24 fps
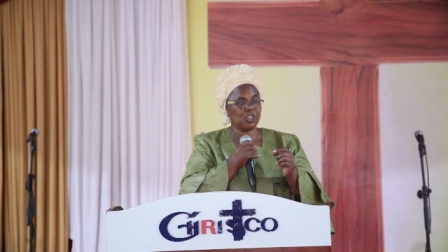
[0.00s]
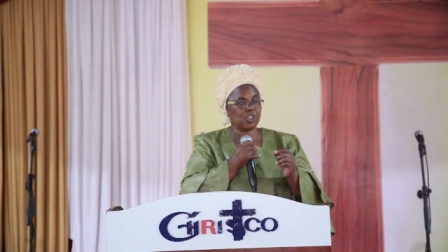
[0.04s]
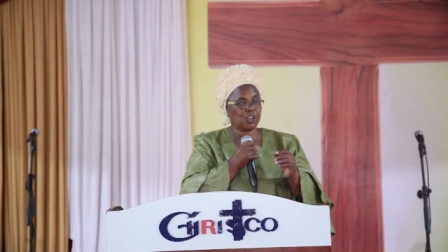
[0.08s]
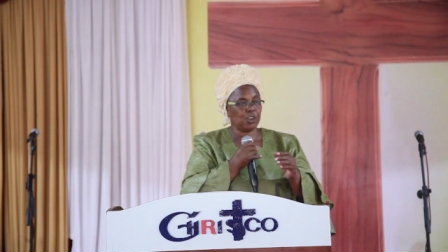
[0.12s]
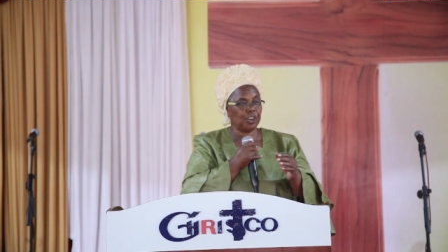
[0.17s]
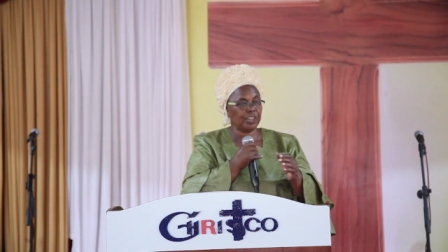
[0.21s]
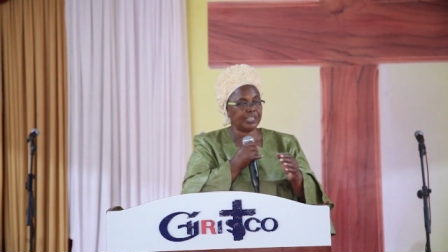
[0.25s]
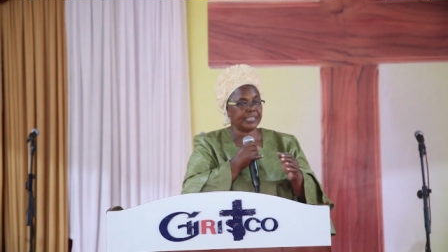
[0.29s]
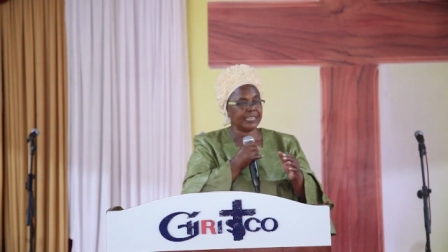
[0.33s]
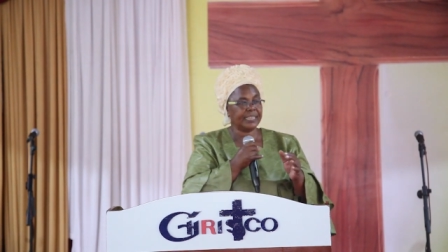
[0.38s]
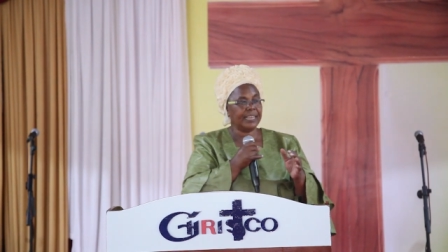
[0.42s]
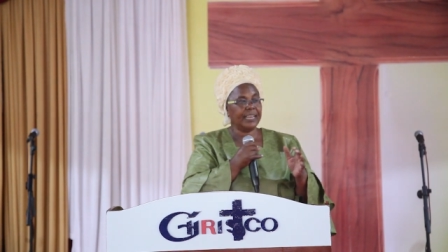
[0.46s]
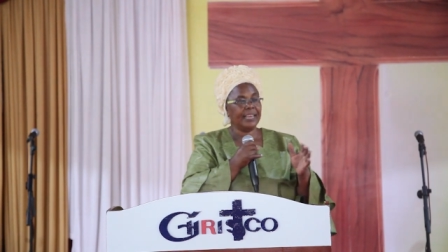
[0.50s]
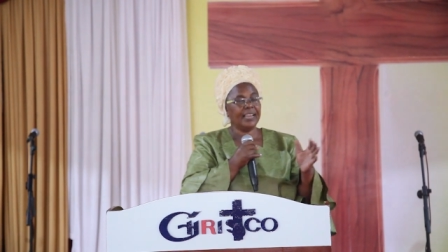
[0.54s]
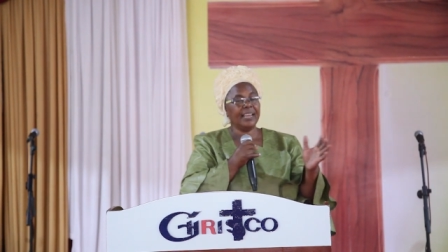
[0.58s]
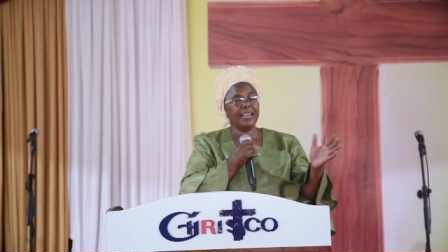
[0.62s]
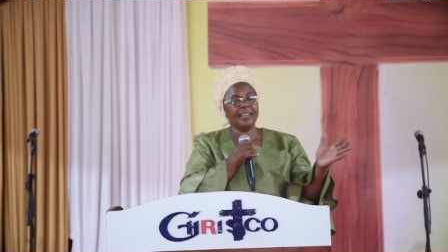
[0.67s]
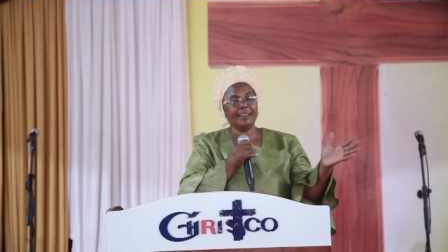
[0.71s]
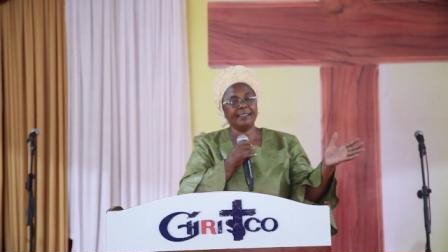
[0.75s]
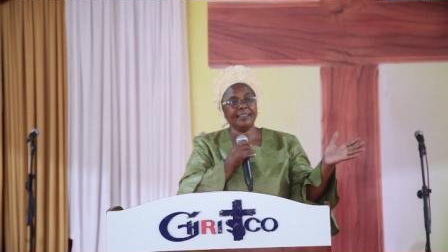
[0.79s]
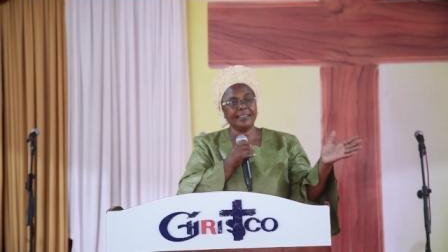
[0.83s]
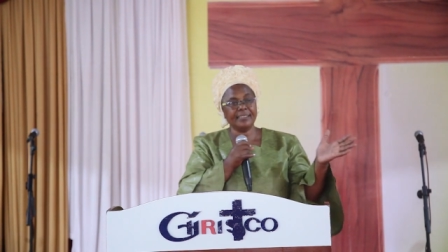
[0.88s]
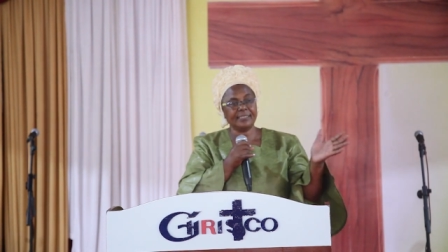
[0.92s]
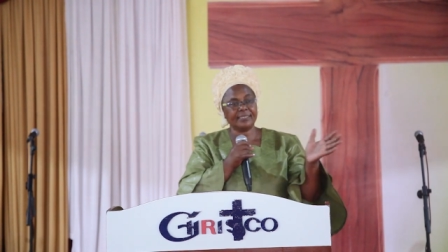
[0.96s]
shot
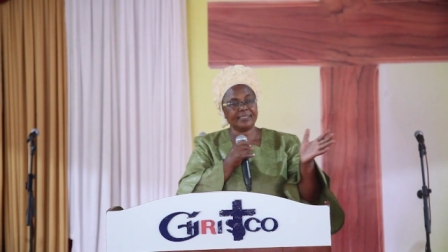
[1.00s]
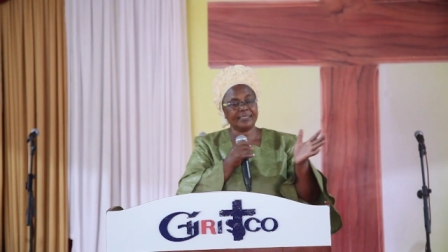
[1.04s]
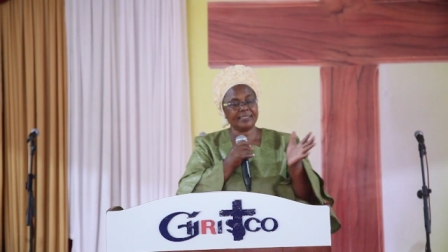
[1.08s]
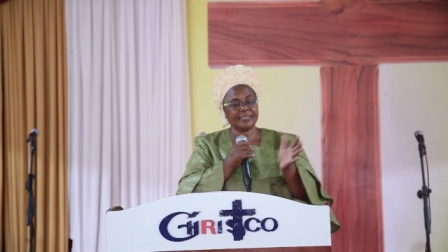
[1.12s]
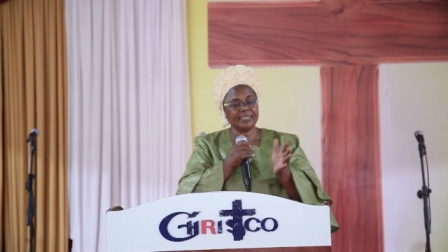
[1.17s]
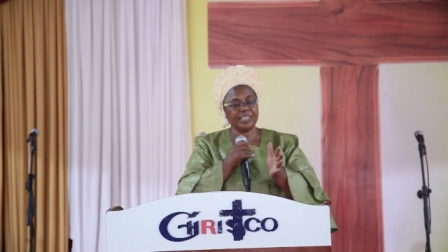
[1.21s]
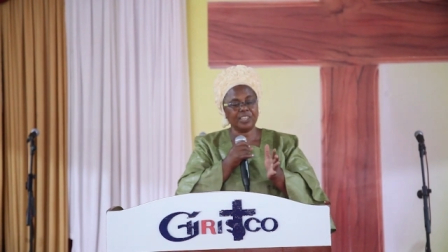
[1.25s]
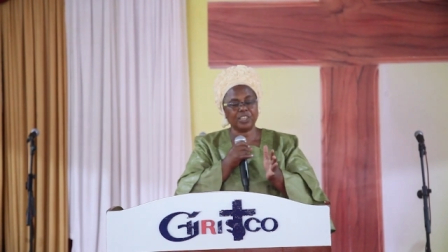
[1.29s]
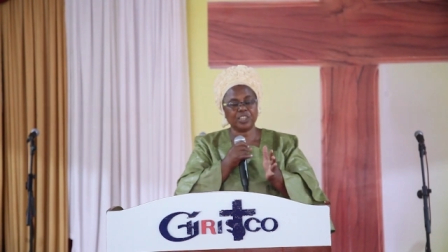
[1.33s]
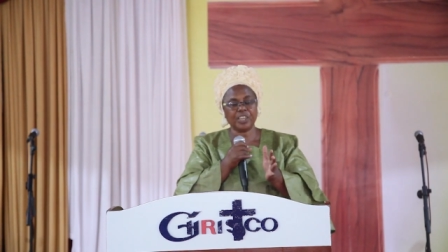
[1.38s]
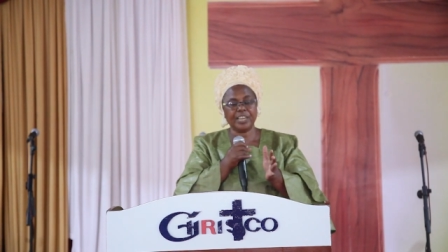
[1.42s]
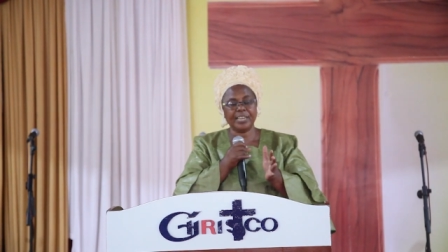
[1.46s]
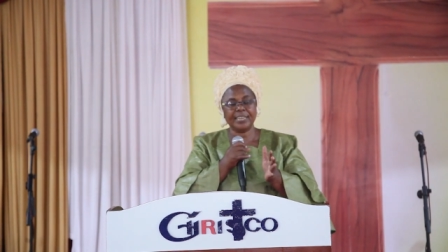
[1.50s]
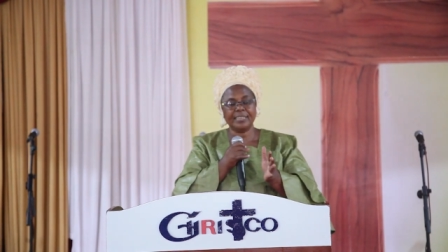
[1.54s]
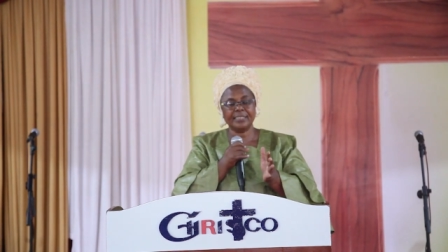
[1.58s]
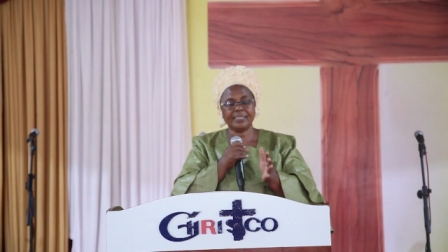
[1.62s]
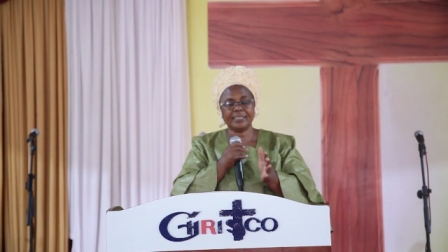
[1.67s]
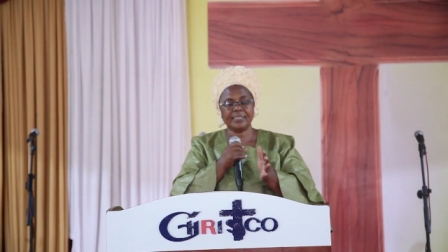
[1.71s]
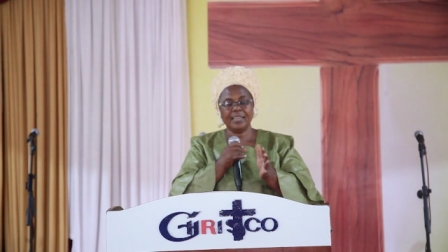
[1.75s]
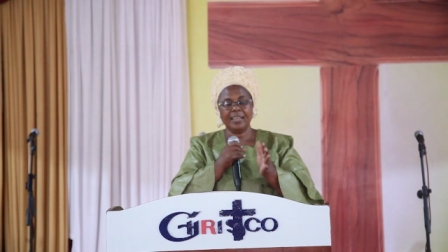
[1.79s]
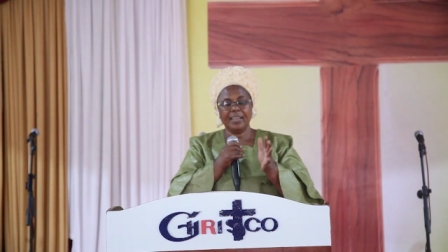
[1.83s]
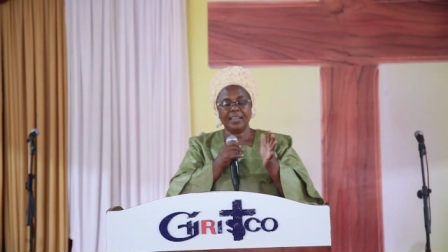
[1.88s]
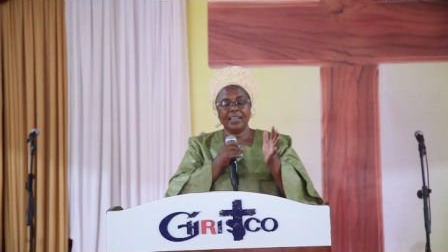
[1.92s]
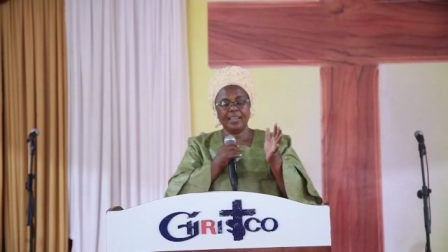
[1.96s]
in these
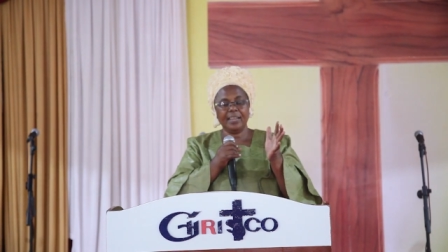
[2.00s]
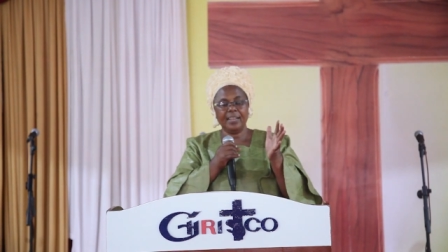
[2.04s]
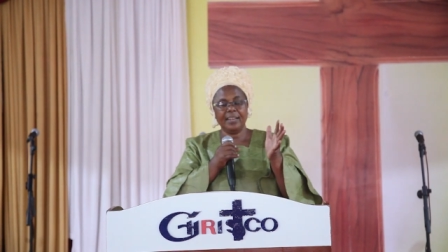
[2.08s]
teachings.